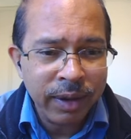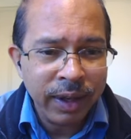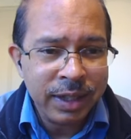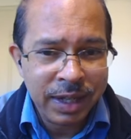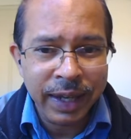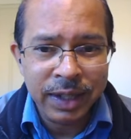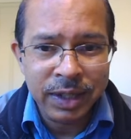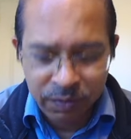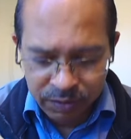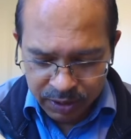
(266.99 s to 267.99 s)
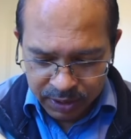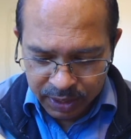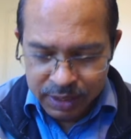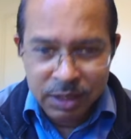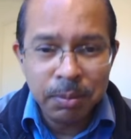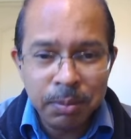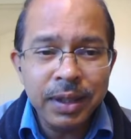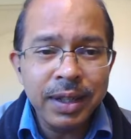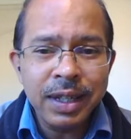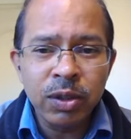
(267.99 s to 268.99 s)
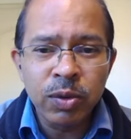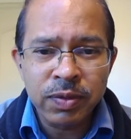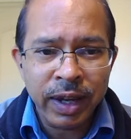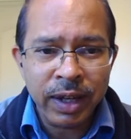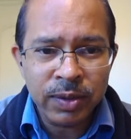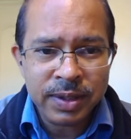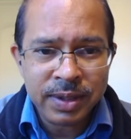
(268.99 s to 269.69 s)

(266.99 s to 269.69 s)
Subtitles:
it's negative and simply delete those values.